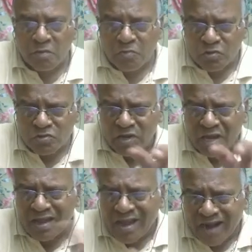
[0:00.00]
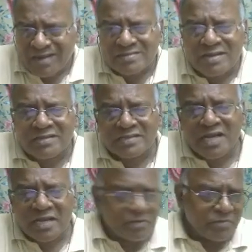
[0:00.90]
Of course, we understand the
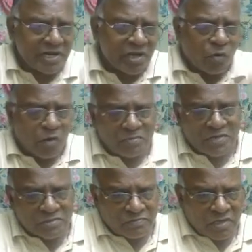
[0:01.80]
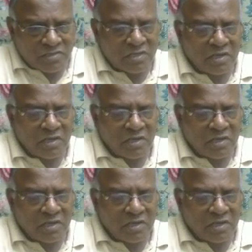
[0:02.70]
general meaning out of these words.